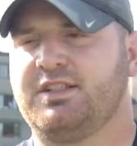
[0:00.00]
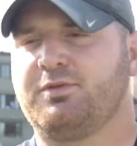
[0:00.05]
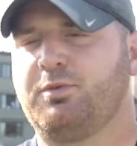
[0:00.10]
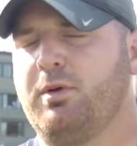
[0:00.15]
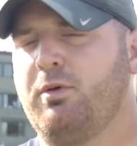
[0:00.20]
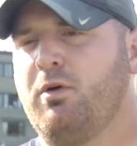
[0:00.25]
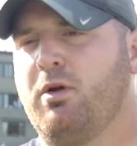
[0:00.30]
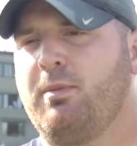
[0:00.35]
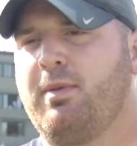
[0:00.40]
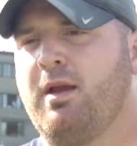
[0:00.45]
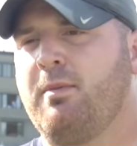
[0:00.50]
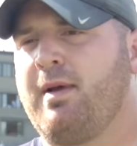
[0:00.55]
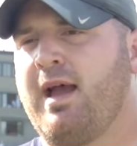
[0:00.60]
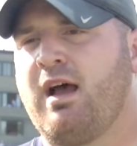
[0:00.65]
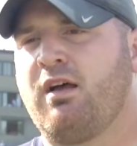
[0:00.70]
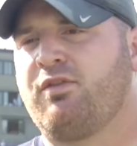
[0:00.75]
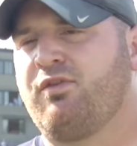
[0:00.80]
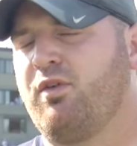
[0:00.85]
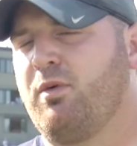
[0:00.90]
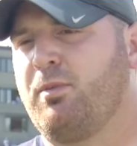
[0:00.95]
just we want to be a
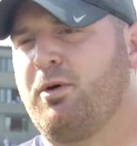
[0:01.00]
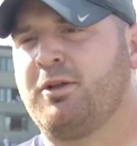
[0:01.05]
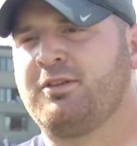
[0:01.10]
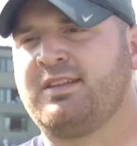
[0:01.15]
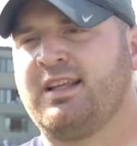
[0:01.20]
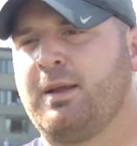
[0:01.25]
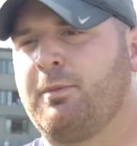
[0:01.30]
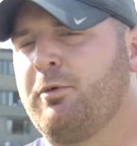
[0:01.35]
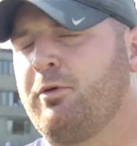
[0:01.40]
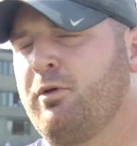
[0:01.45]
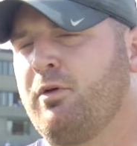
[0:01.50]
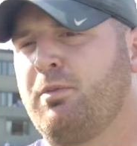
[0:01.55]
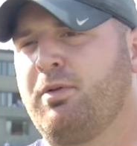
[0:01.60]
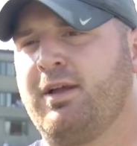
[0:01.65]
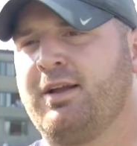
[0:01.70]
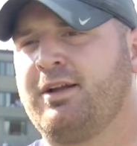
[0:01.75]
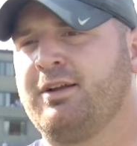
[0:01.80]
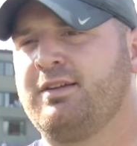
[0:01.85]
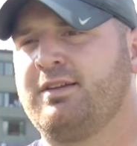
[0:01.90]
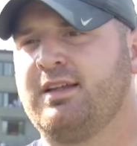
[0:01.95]
balanced football team. We want to
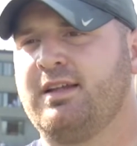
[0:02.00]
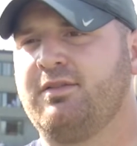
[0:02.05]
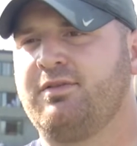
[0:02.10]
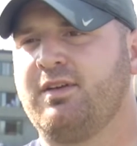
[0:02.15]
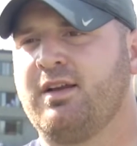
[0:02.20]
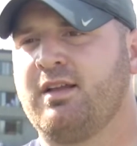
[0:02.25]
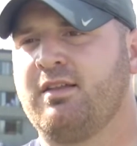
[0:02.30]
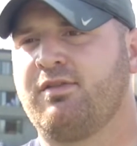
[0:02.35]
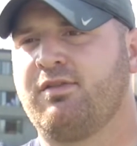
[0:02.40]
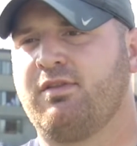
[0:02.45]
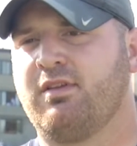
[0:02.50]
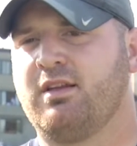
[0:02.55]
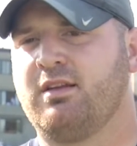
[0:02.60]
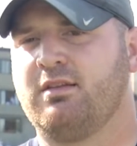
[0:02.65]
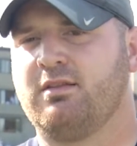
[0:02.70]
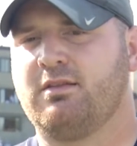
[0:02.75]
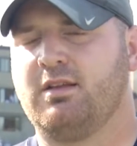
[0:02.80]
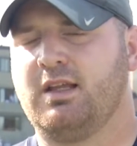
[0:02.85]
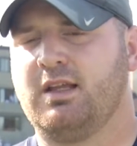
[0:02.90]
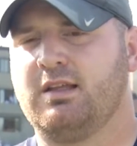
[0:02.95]
play good defense,
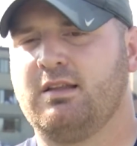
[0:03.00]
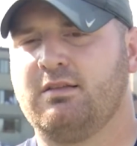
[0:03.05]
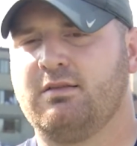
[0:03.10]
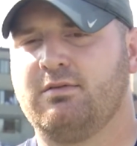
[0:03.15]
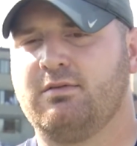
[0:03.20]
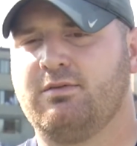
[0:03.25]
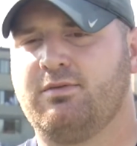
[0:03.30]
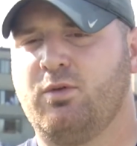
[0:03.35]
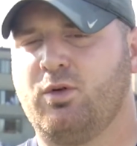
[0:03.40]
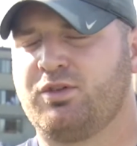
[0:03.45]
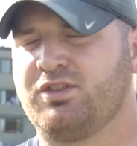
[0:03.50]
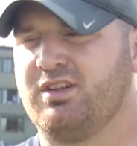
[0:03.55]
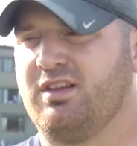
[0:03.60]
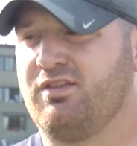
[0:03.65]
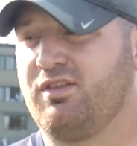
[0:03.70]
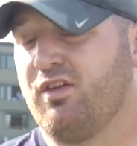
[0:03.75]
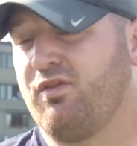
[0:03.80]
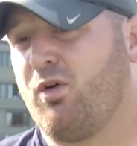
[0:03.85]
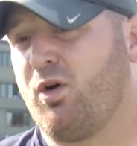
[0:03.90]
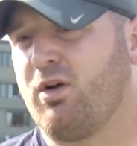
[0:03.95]
and and fortunately
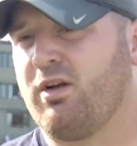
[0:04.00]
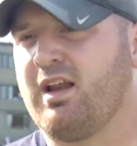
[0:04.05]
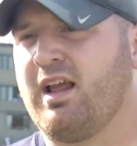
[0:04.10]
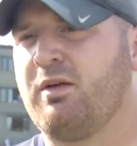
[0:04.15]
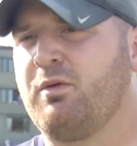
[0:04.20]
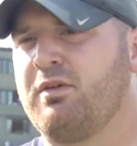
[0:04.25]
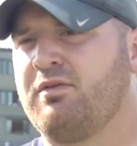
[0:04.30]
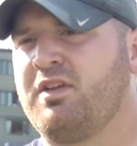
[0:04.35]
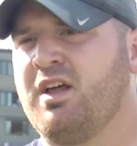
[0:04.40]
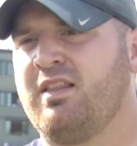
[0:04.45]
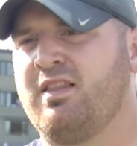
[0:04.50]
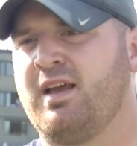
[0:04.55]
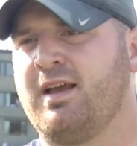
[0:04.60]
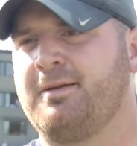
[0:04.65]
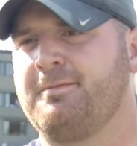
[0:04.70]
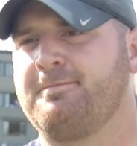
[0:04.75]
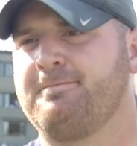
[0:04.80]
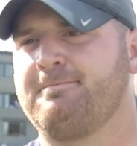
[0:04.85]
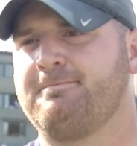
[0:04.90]
so far today we've done that.